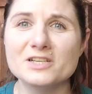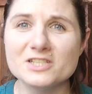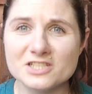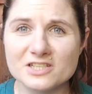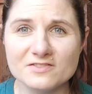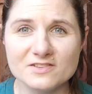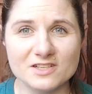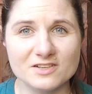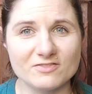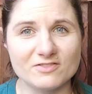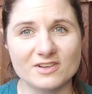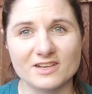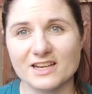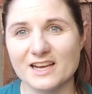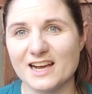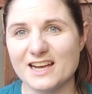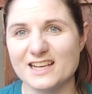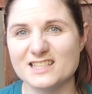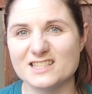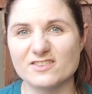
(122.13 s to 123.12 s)
bunch of different
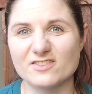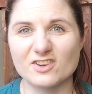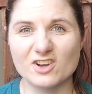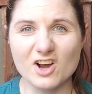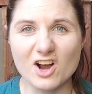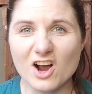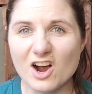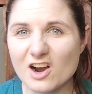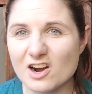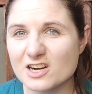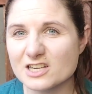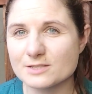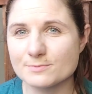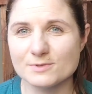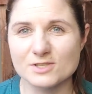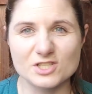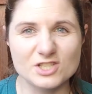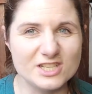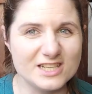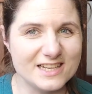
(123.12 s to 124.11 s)
kinds of
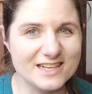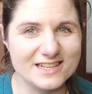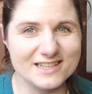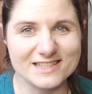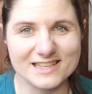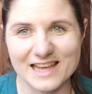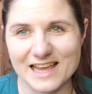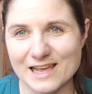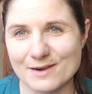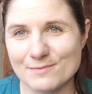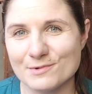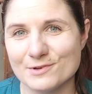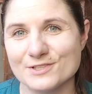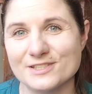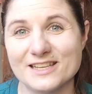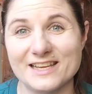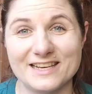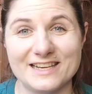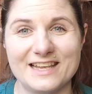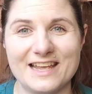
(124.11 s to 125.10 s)
cars, machines,
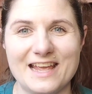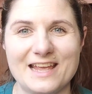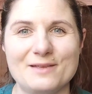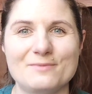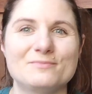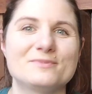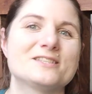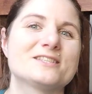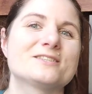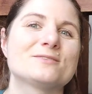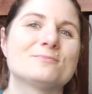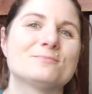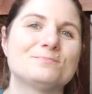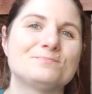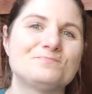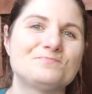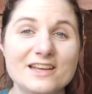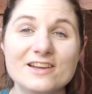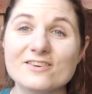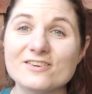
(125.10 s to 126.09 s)
animals, and games.
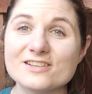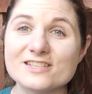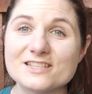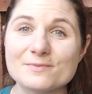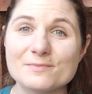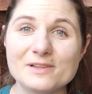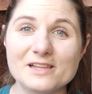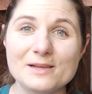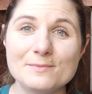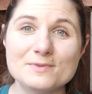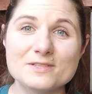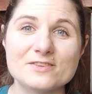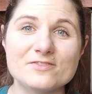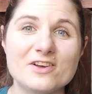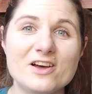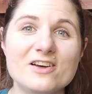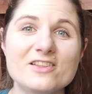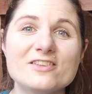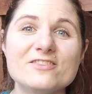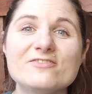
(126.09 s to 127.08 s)
Here are some clips
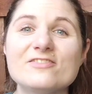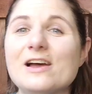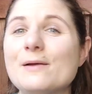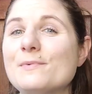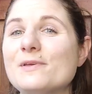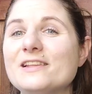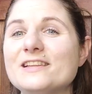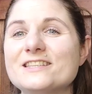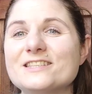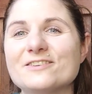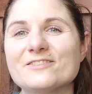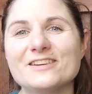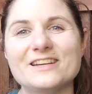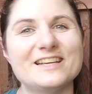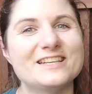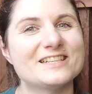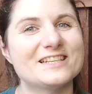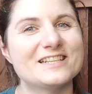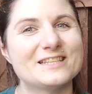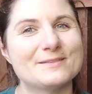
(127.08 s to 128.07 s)
of all the fabulous
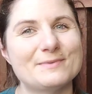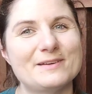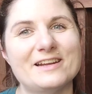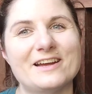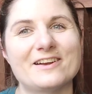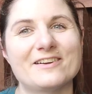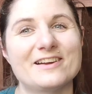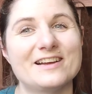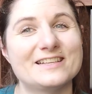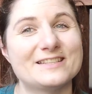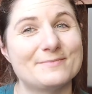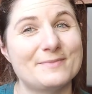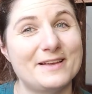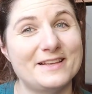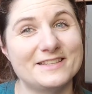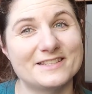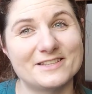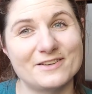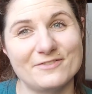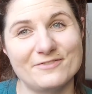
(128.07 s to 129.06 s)
creations my daughter has
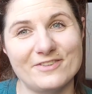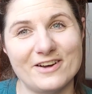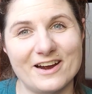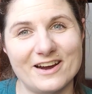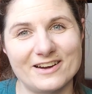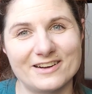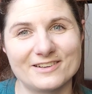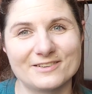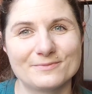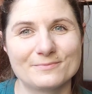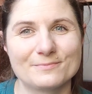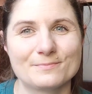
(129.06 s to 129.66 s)
made so far.